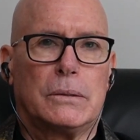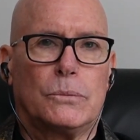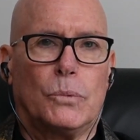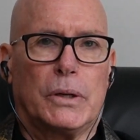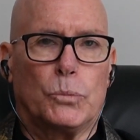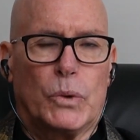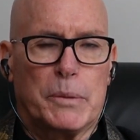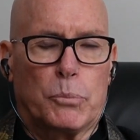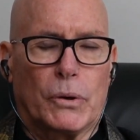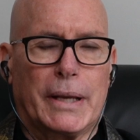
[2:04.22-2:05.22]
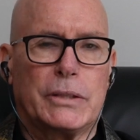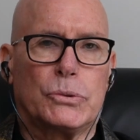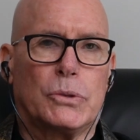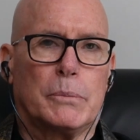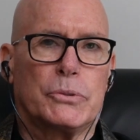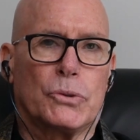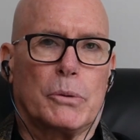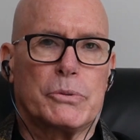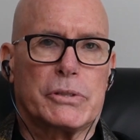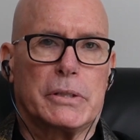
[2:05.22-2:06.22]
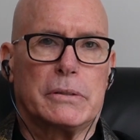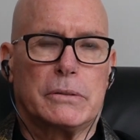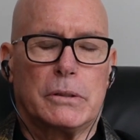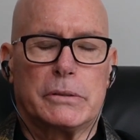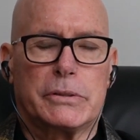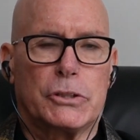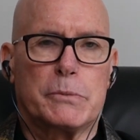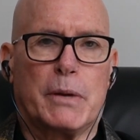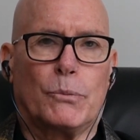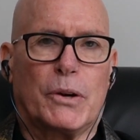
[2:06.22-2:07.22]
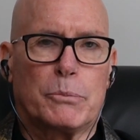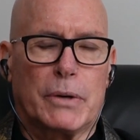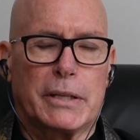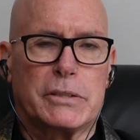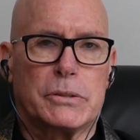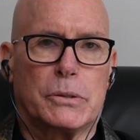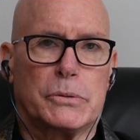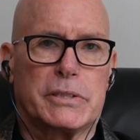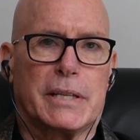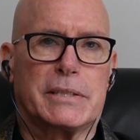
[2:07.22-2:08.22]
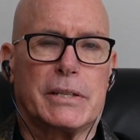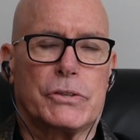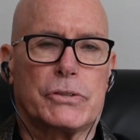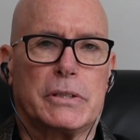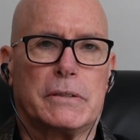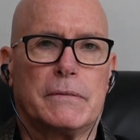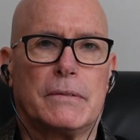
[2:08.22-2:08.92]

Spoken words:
what we bring to what we bring to cessation,